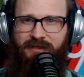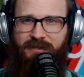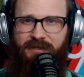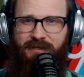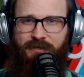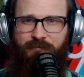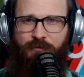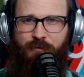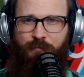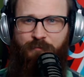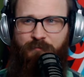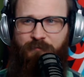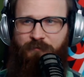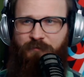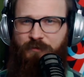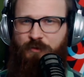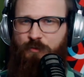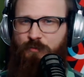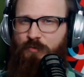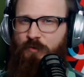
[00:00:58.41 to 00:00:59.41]
give a
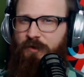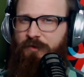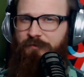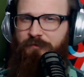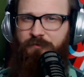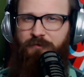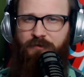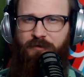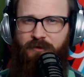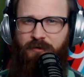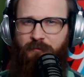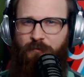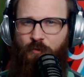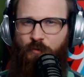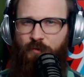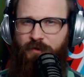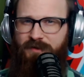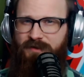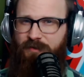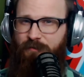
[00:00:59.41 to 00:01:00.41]
few brief
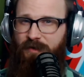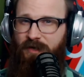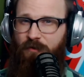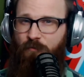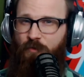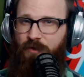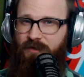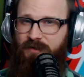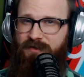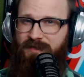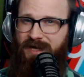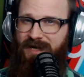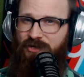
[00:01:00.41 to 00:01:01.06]
points about what's